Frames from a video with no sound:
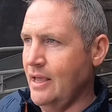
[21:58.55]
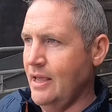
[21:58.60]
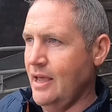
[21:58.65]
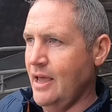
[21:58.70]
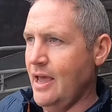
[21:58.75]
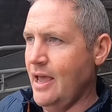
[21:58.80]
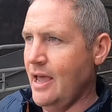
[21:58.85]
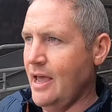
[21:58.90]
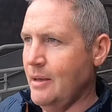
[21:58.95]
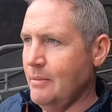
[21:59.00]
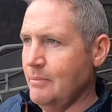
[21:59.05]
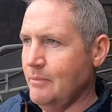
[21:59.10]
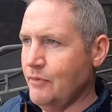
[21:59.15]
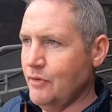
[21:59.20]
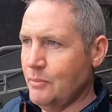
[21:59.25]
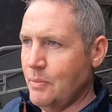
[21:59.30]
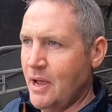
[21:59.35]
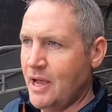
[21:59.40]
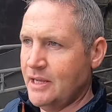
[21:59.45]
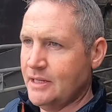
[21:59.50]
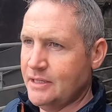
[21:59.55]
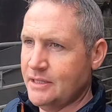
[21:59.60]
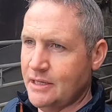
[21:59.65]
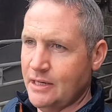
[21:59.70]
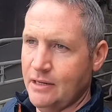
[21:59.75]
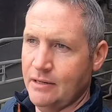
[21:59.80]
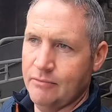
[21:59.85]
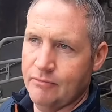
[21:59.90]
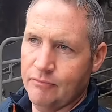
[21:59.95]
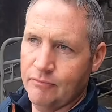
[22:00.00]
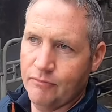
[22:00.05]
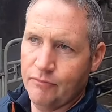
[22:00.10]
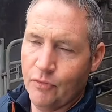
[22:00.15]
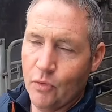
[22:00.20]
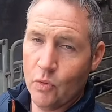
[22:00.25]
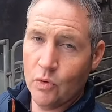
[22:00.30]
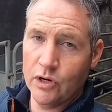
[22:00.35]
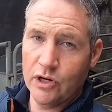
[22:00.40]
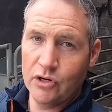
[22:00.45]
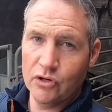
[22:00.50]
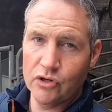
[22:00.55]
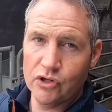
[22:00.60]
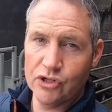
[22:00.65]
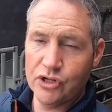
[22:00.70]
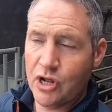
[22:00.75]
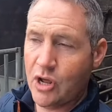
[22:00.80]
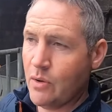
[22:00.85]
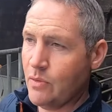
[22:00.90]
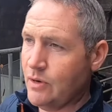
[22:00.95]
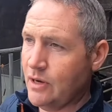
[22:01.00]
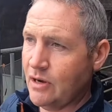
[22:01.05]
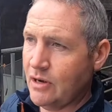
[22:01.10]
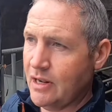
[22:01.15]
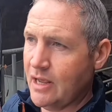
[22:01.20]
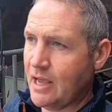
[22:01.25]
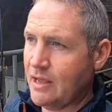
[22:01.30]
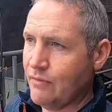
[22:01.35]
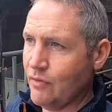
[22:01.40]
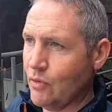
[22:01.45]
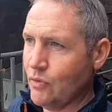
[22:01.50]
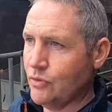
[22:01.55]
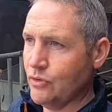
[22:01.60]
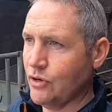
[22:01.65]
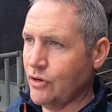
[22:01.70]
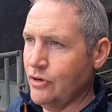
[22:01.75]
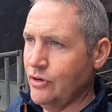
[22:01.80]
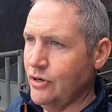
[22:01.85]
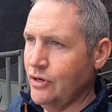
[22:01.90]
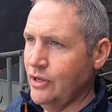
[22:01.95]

for the past 4 years now, nearly, I've owned her.